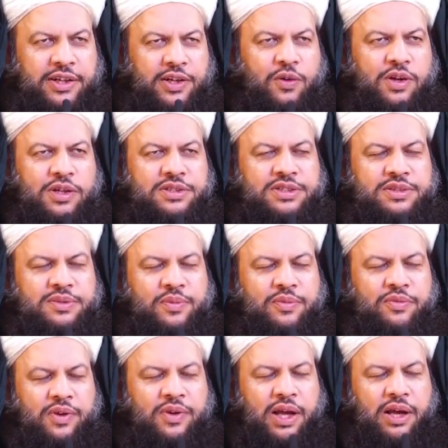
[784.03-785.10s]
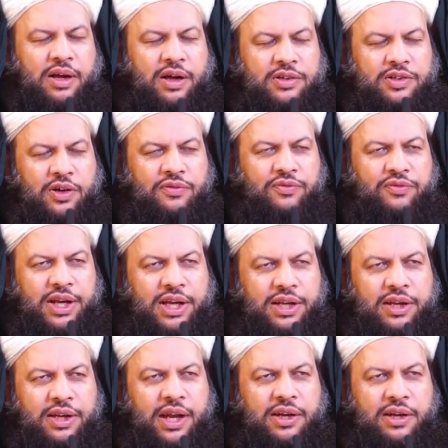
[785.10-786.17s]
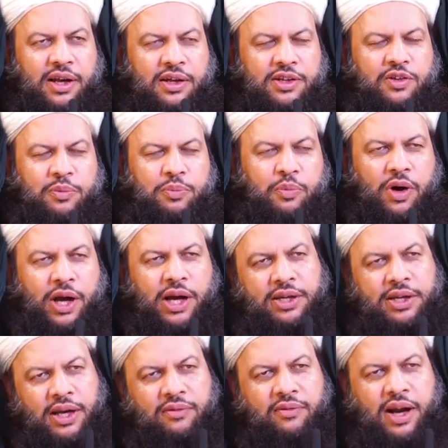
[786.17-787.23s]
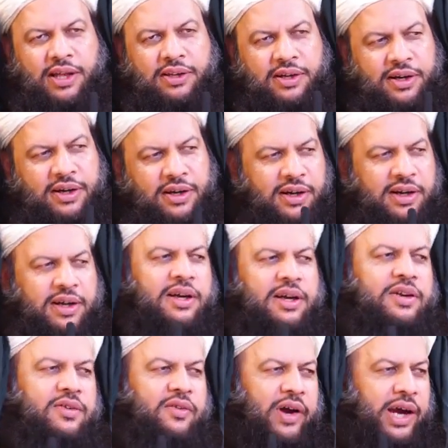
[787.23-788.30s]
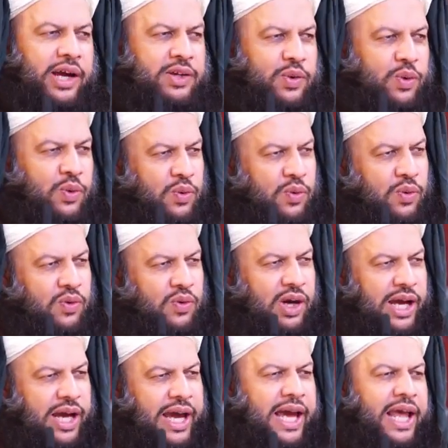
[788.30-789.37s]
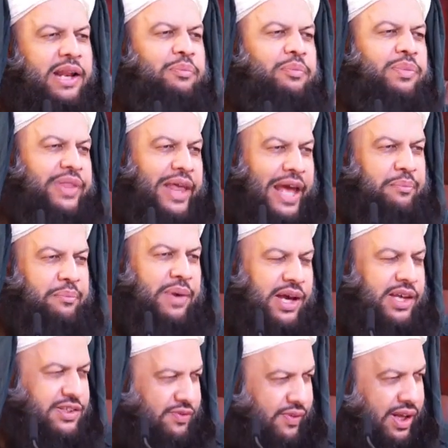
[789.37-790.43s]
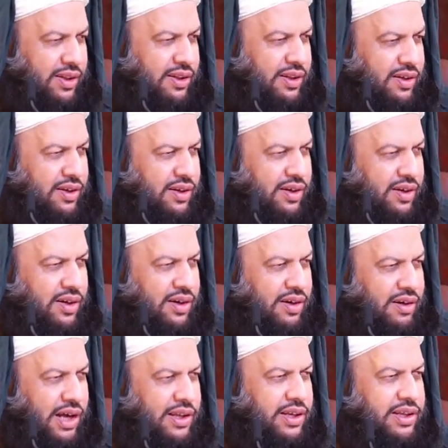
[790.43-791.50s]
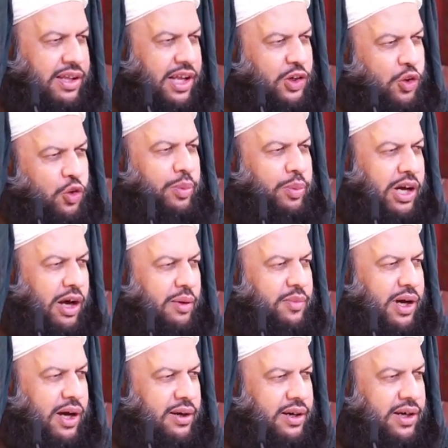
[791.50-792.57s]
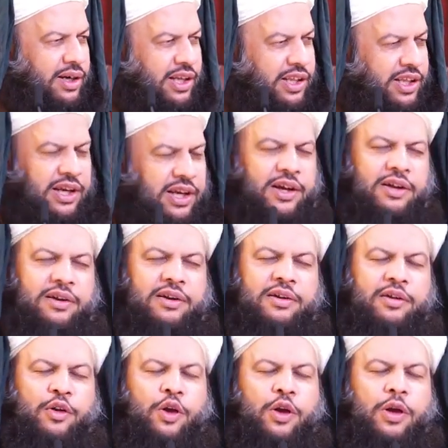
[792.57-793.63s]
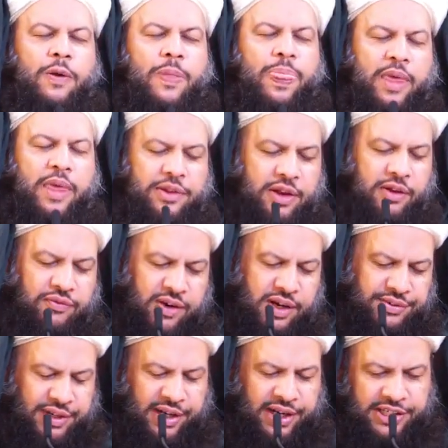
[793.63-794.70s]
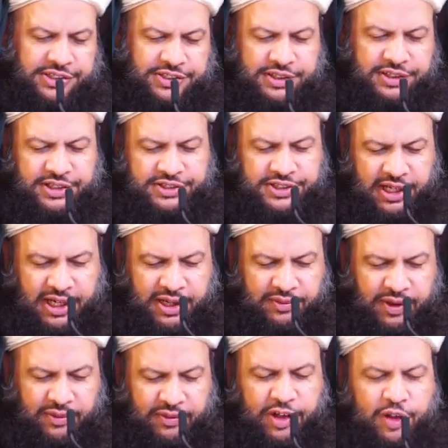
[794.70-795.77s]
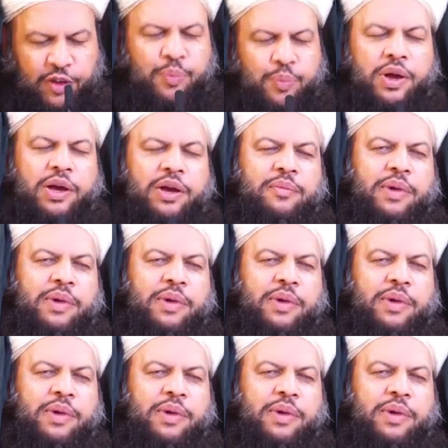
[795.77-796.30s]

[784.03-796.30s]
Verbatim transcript: yours uh, on your feet and on your point, and rather try to help them as well, rather than you become colored in their color. And there are further lessons, inshallah, we will uh,